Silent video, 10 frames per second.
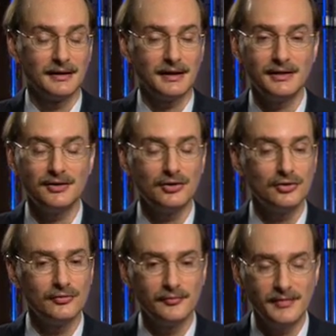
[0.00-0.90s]
I
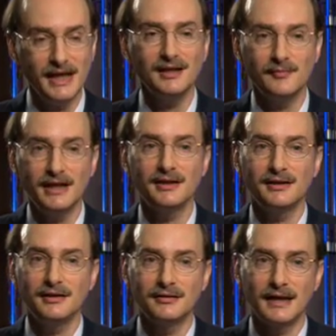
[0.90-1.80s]
know many,
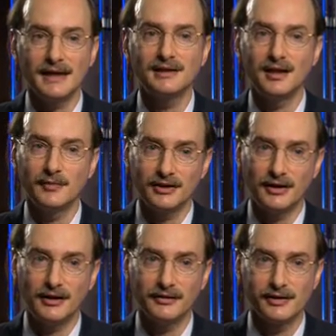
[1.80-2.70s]
many academic
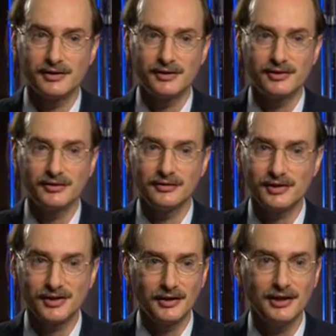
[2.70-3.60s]
colleagues. These are
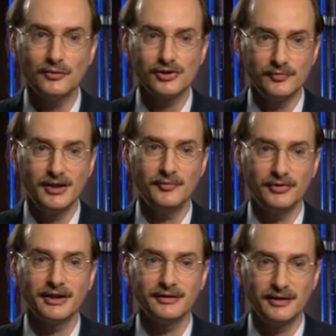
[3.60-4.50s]
distinguished
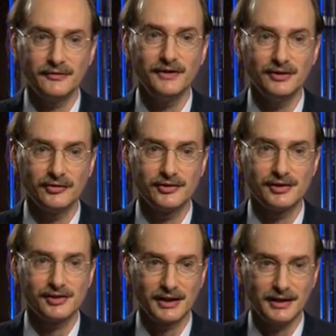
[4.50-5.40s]
people in their fields,
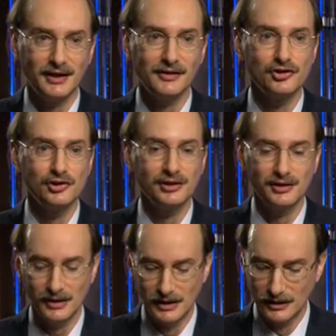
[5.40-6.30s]
in
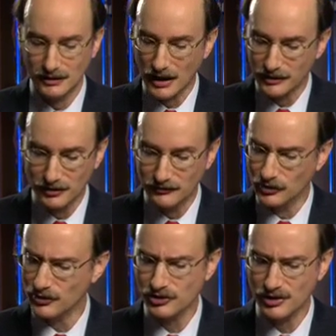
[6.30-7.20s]
psychology, cognitive
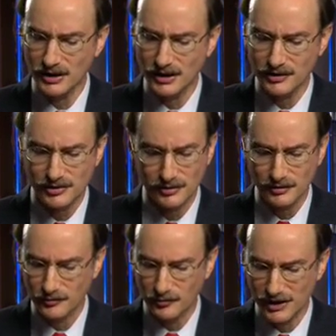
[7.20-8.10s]
neuroscience,
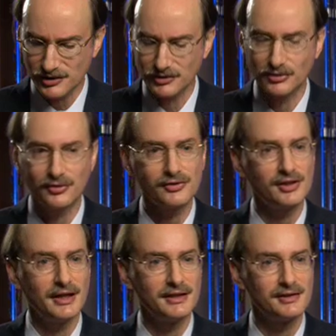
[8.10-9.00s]
the basic
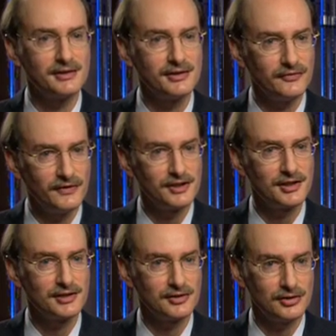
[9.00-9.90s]
neurosciences,
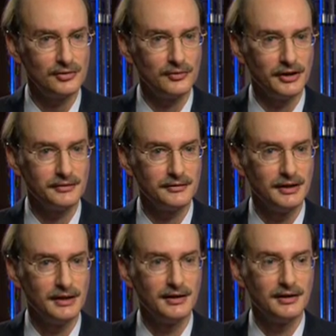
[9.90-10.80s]
physics, and so on,
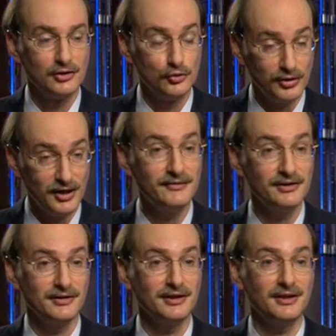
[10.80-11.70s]
who
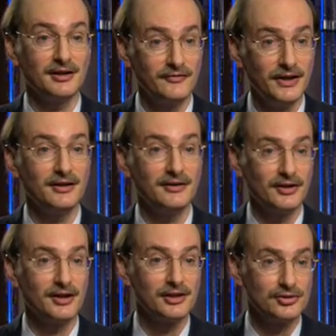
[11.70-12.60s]
privately are very,
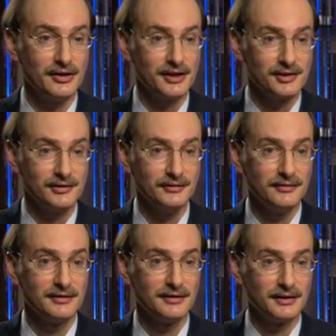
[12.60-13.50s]
very interested
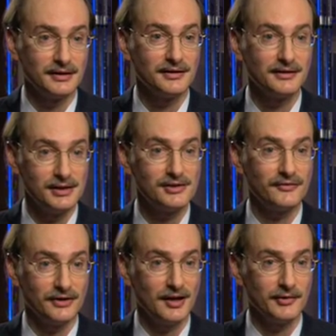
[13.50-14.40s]
in these
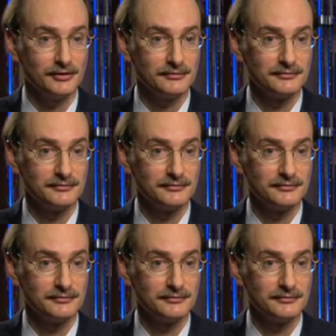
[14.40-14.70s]
phenomena,